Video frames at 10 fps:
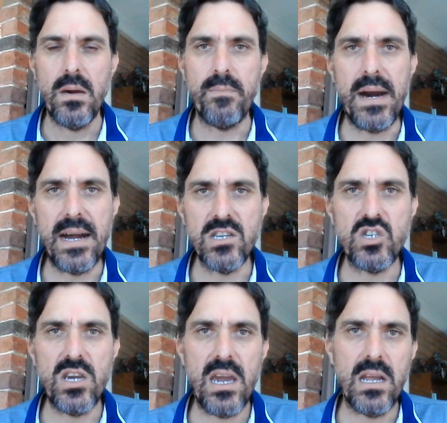
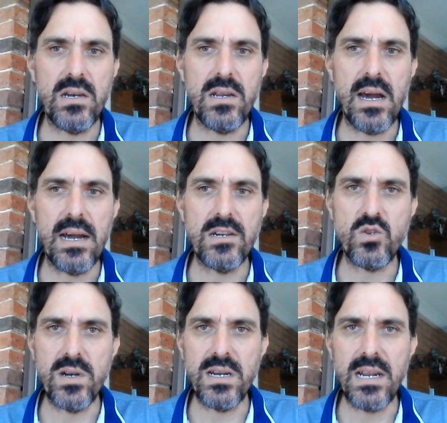Punch and
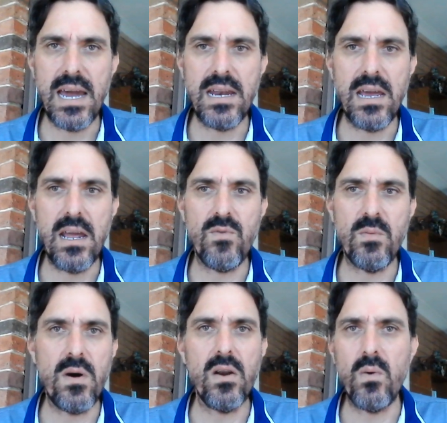Trinidad and
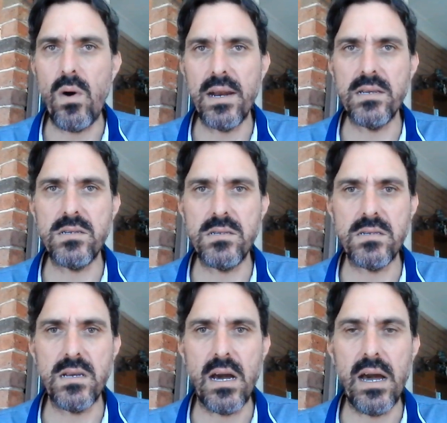Ramon
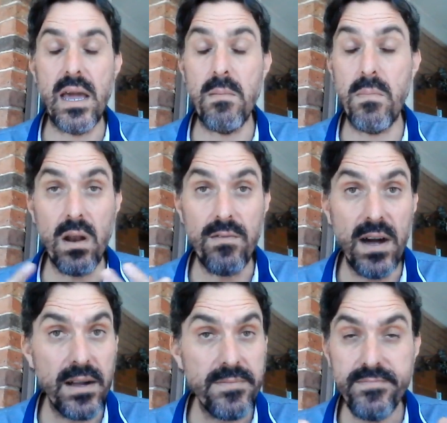Juanes and
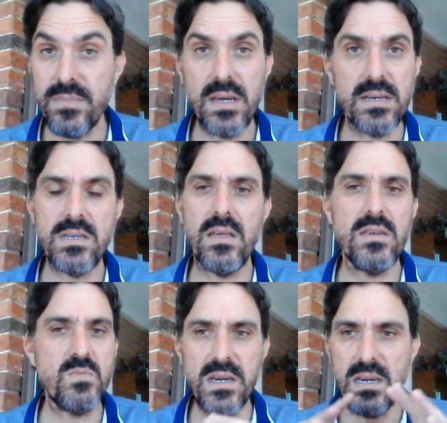Bolivar. So
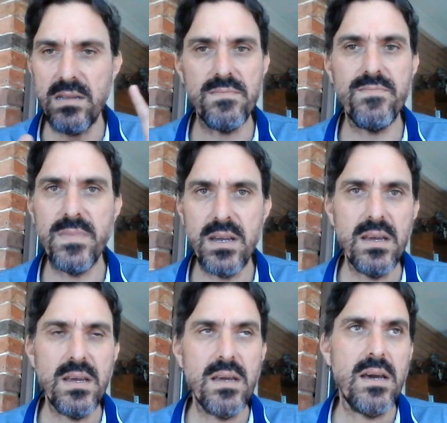there's been
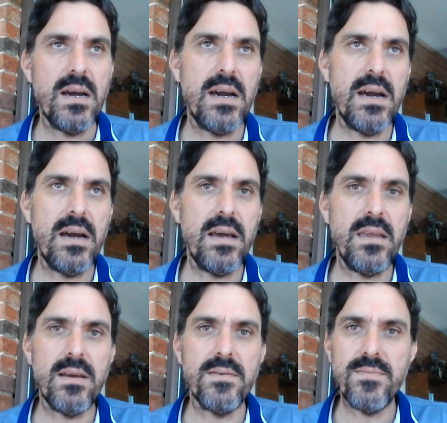
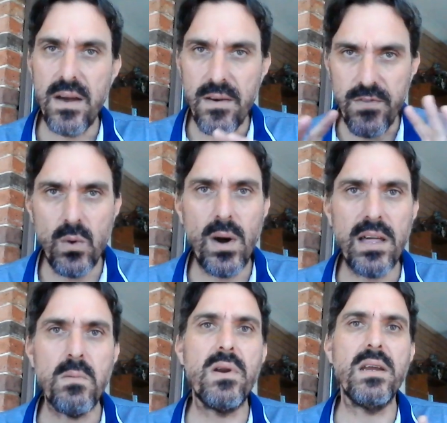a few
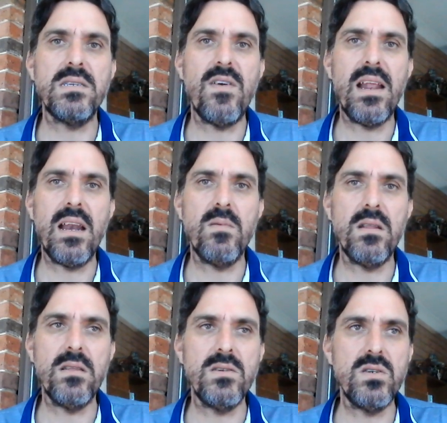other brands that have had
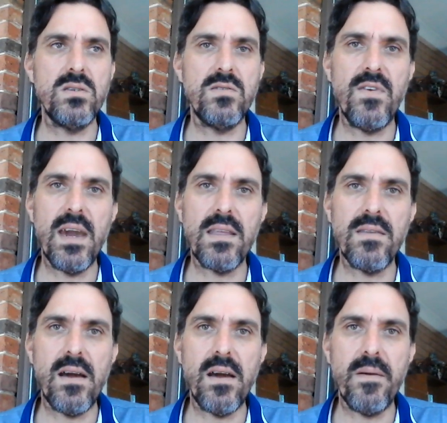limited editions. In
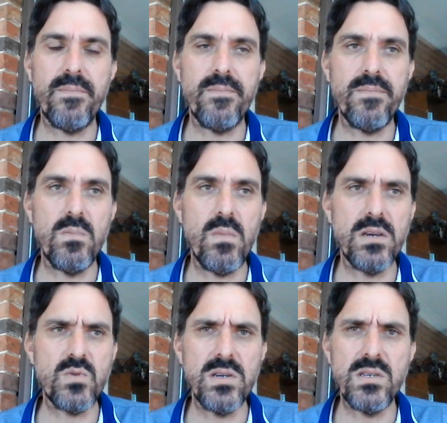fact,
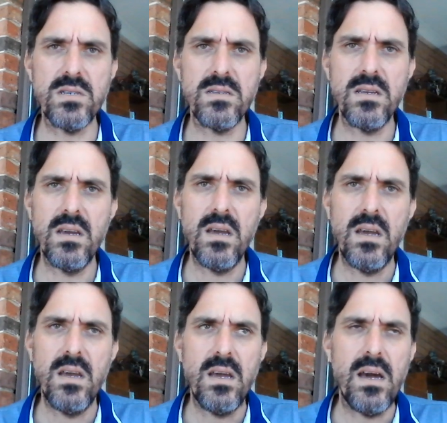most recent
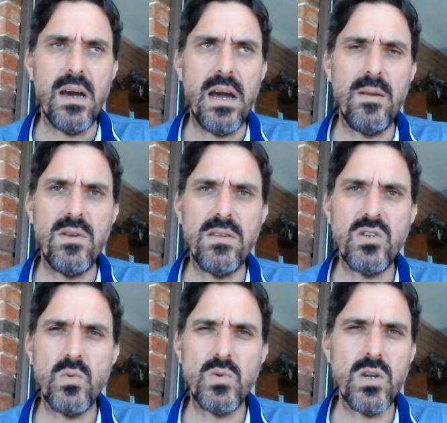limited
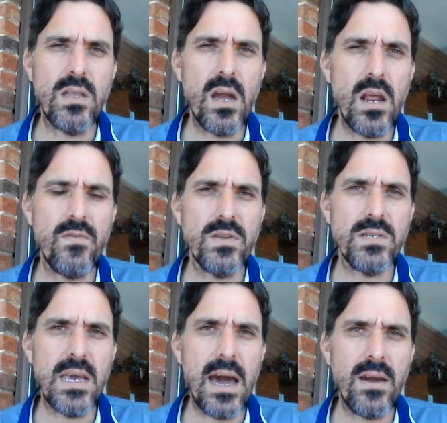edition, which I don't know if
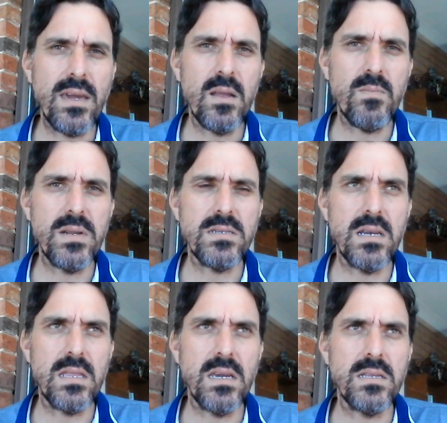it's out yet, but
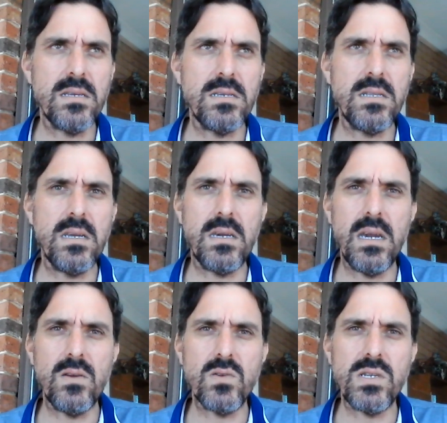I think it's the
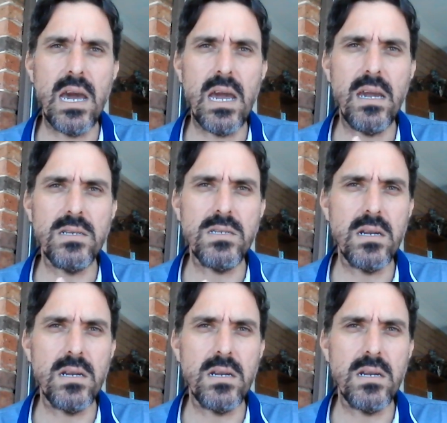Quito-Say